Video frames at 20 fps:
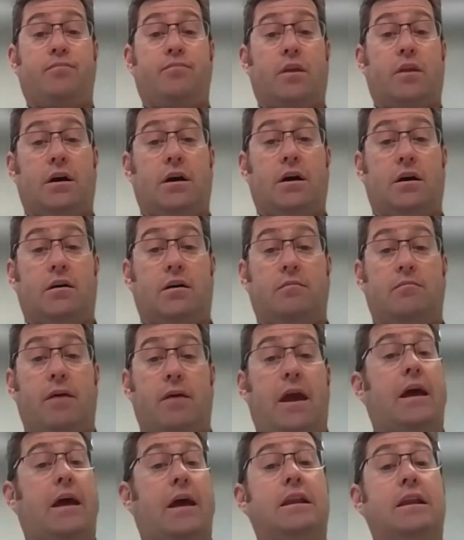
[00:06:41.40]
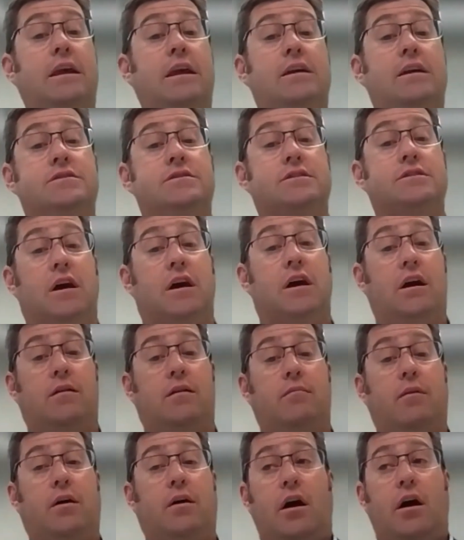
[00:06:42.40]
and needs
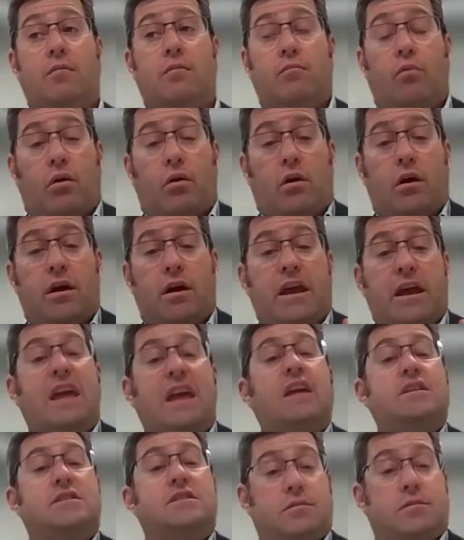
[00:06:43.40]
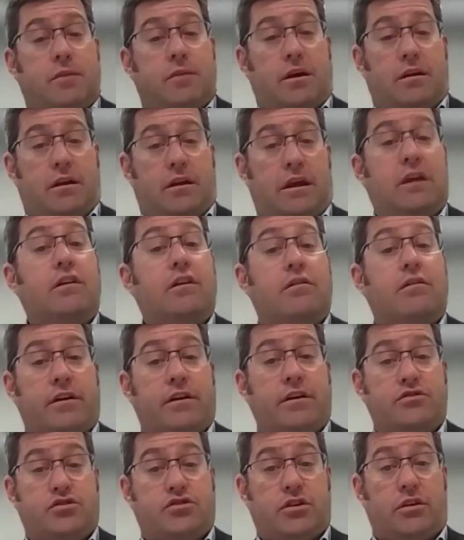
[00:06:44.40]
a more intimate
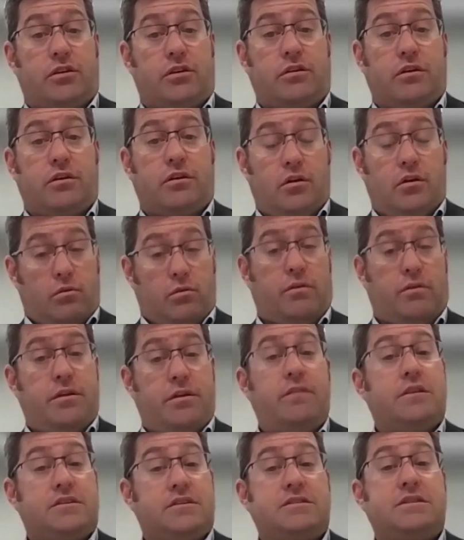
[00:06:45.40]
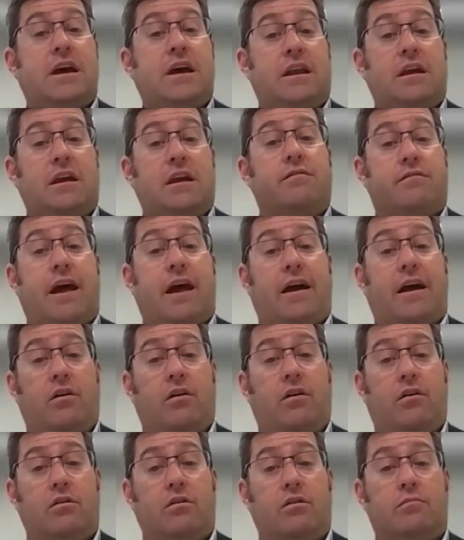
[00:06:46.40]
intervention within the setting of that
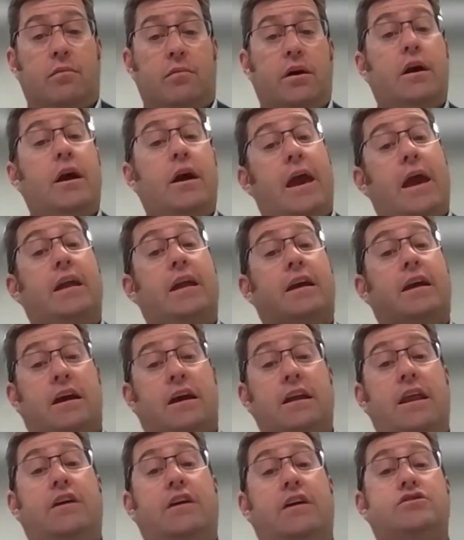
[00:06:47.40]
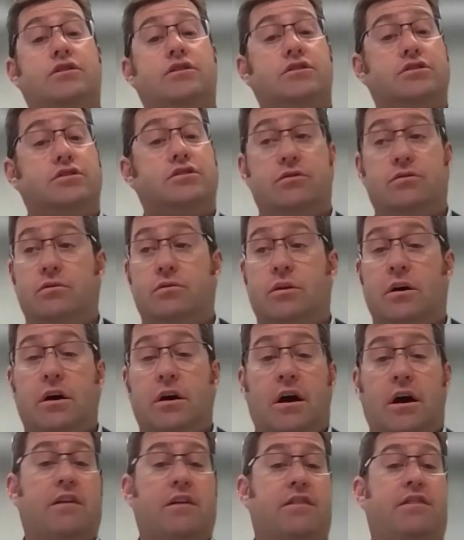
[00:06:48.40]
home and a connection to
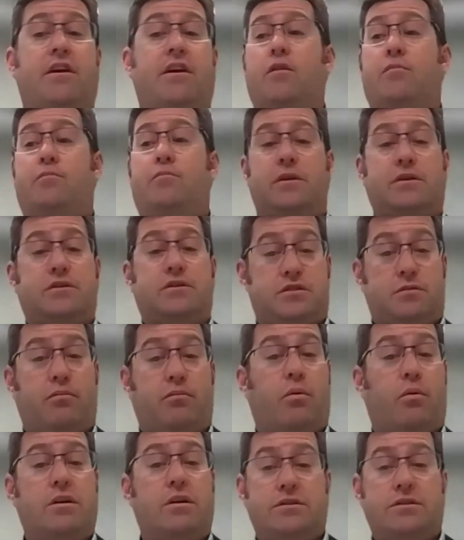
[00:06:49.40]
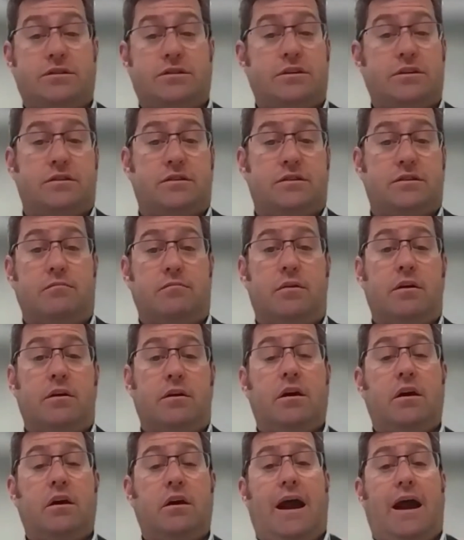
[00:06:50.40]
a therapist support system
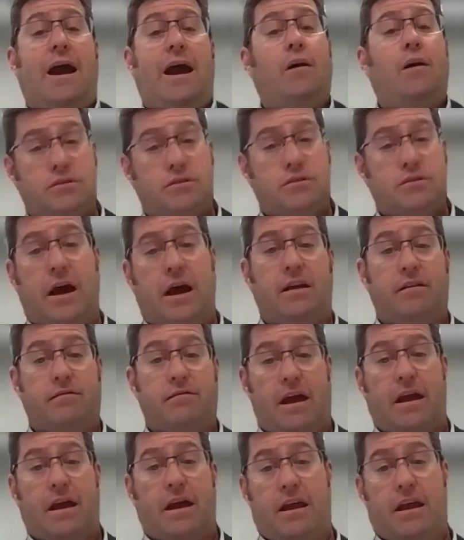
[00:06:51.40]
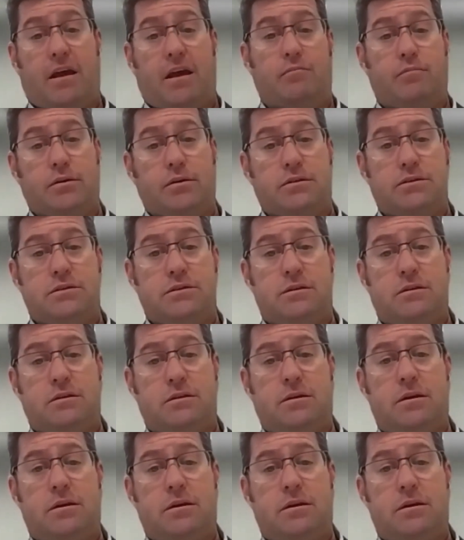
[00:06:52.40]
outside of that campus.